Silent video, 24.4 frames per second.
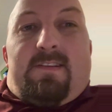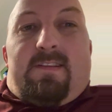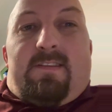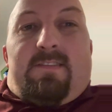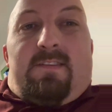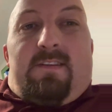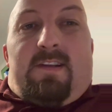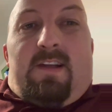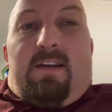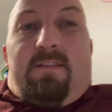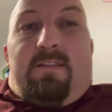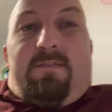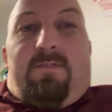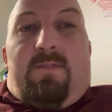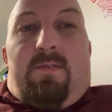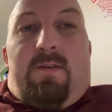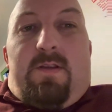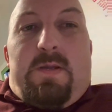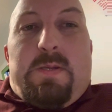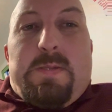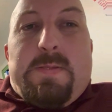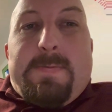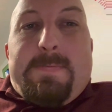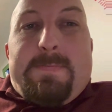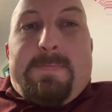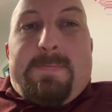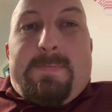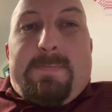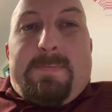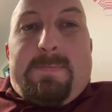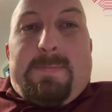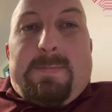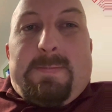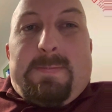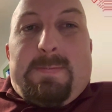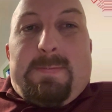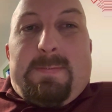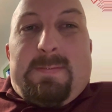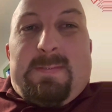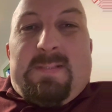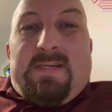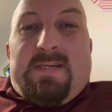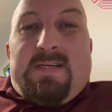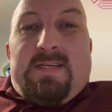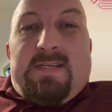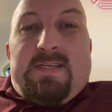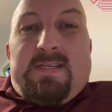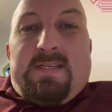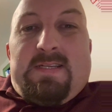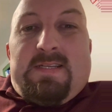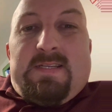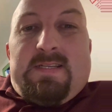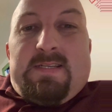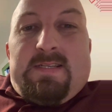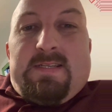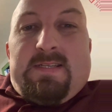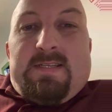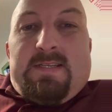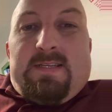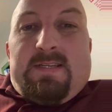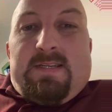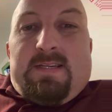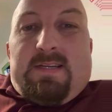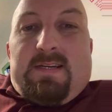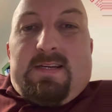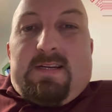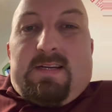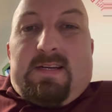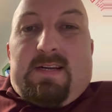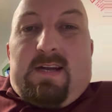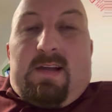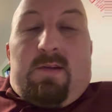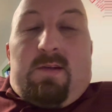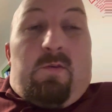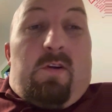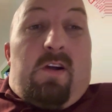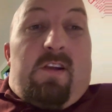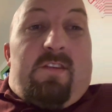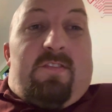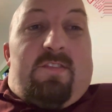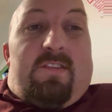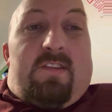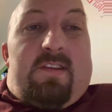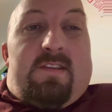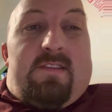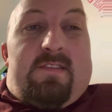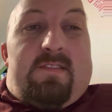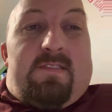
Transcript: That's all I got for you. Uh, I watched.